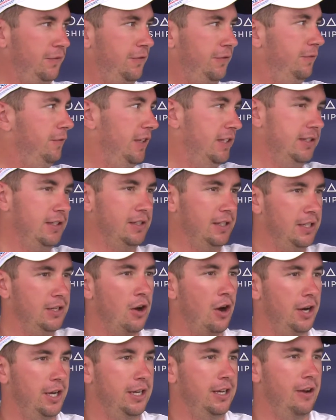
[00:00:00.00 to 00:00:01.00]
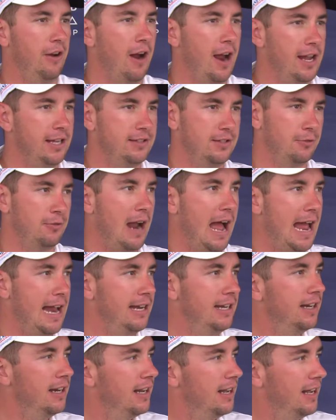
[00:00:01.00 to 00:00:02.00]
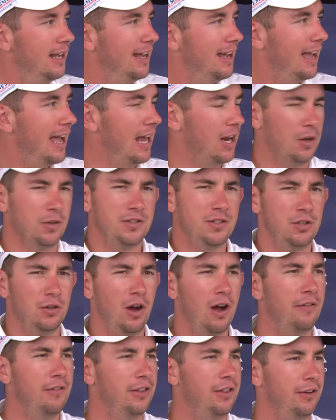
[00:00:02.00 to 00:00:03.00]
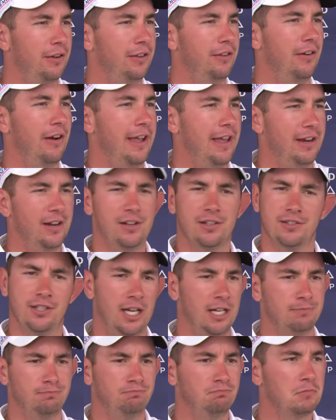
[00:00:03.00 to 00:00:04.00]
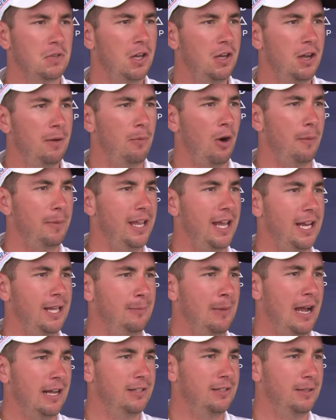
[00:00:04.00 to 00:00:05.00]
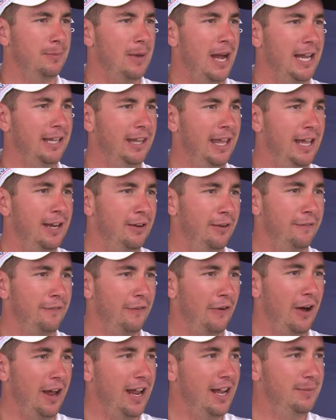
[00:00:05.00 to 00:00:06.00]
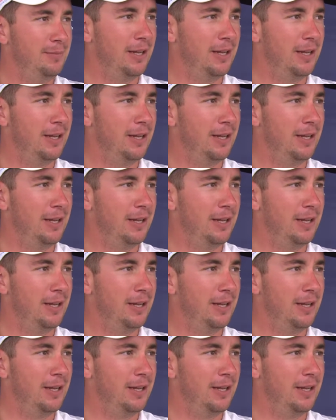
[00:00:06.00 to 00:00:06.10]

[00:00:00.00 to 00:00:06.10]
physically 90 degrees, the rain. And I was two over through three, and I was like, might be heading back to the mainland on Friday.